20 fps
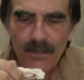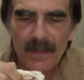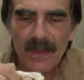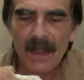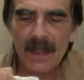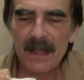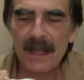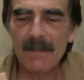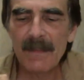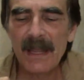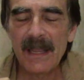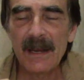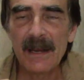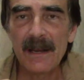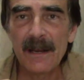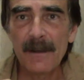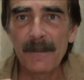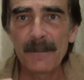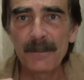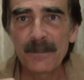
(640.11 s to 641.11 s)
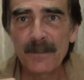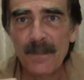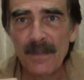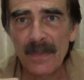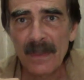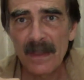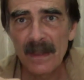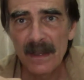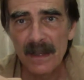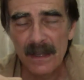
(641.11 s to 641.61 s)
Again, making it a
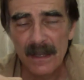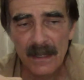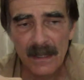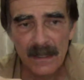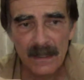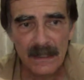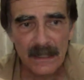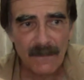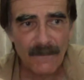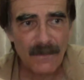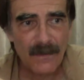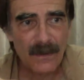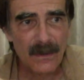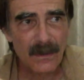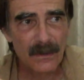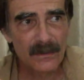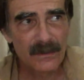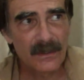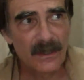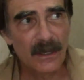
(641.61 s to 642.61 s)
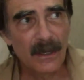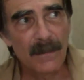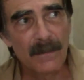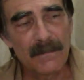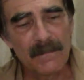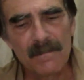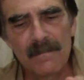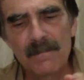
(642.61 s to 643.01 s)
difficult plant